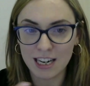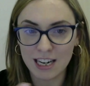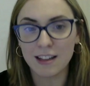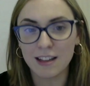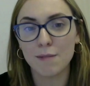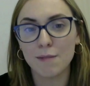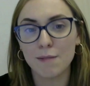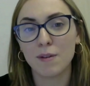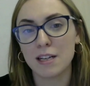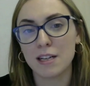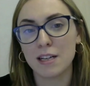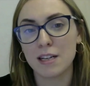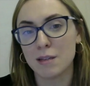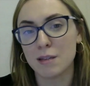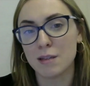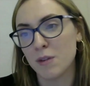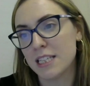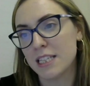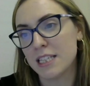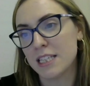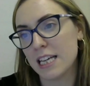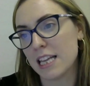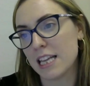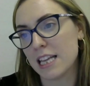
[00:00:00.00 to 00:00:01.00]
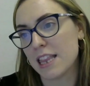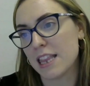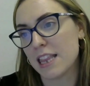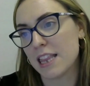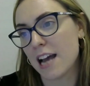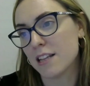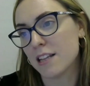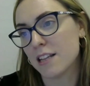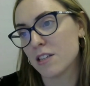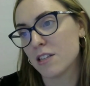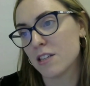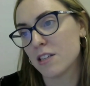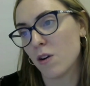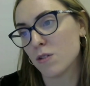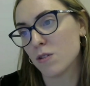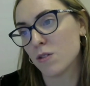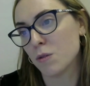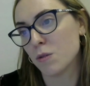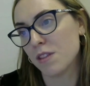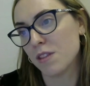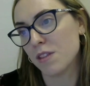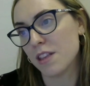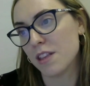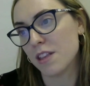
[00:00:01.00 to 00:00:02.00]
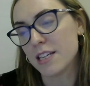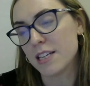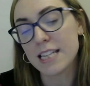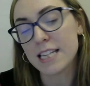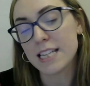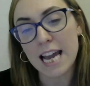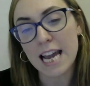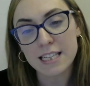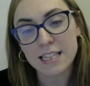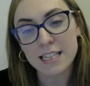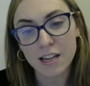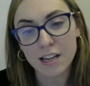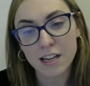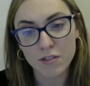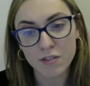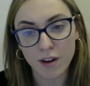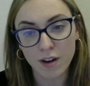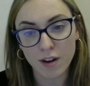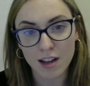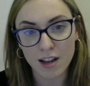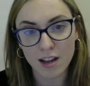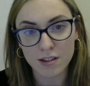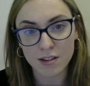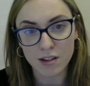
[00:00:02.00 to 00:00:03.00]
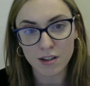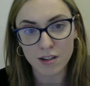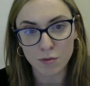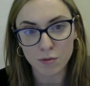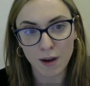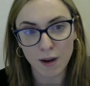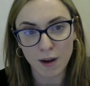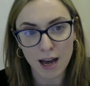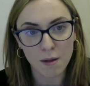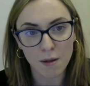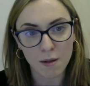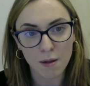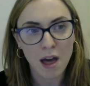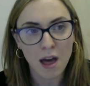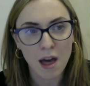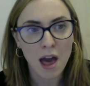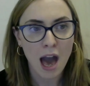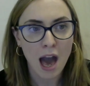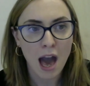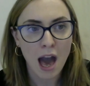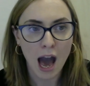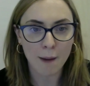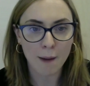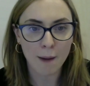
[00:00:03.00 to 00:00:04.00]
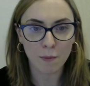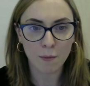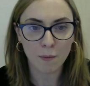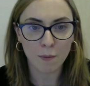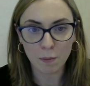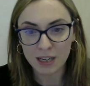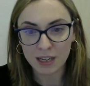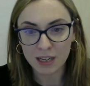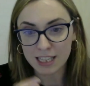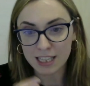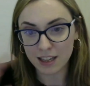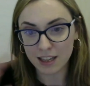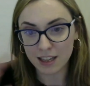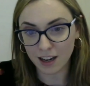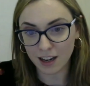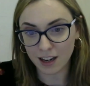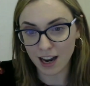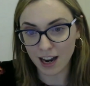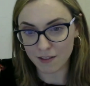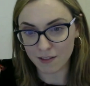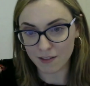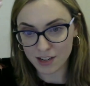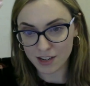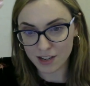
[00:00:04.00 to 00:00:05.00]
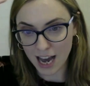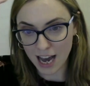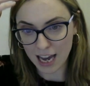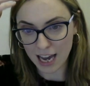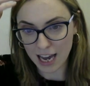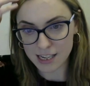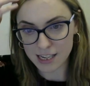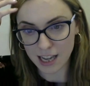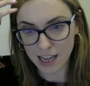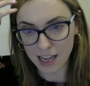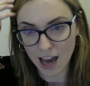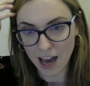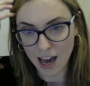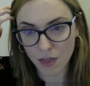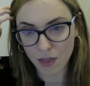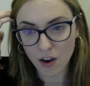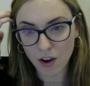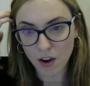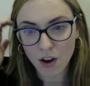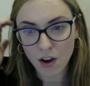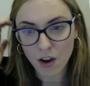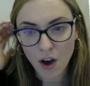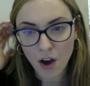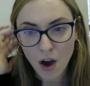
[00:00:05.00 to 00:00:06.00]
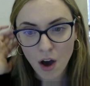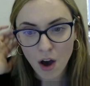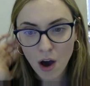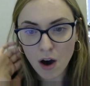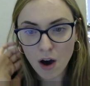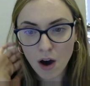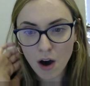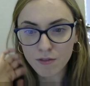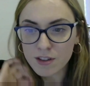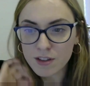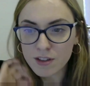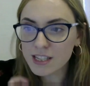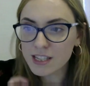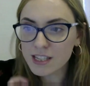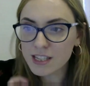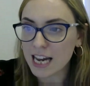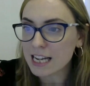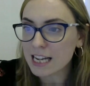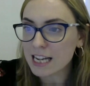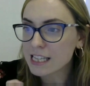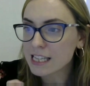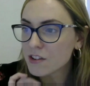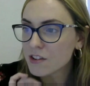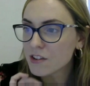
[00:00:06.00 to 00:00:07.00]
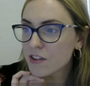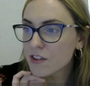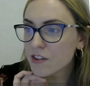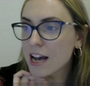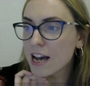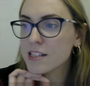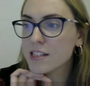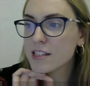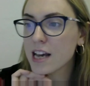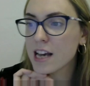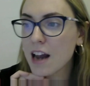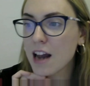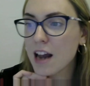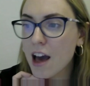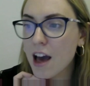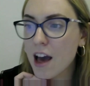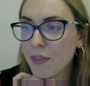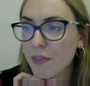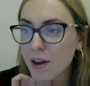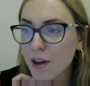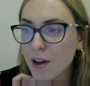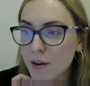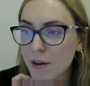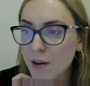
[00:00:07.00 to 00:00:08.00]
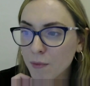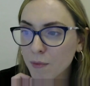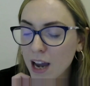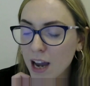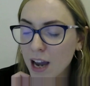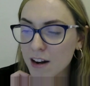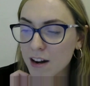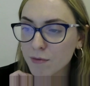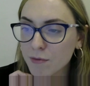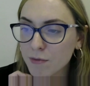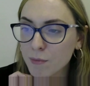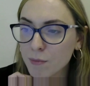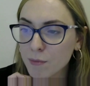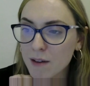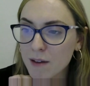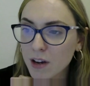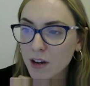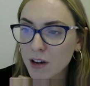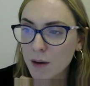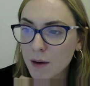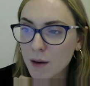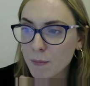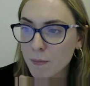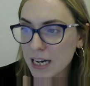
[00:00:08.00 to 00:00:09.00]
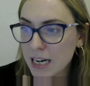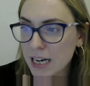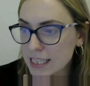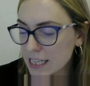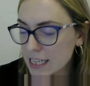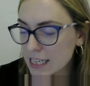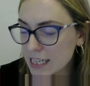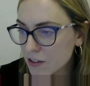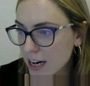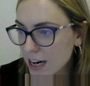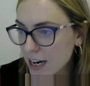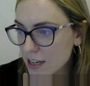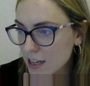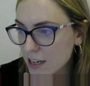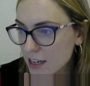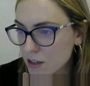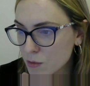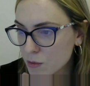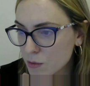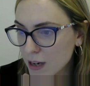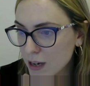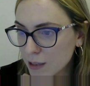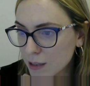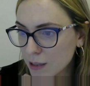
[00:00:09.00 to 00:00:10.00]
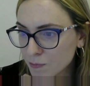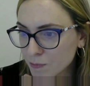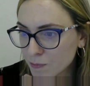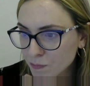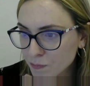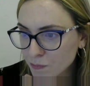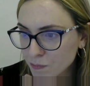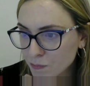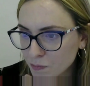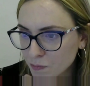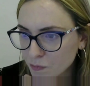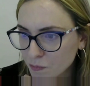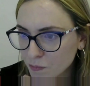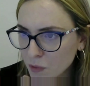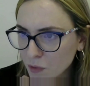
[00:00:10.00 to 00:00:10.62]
neoliberalism, we see that that's also within the state's interest as well, when we see the kind of tying together of the state's interest and the kind of private company's interest as well.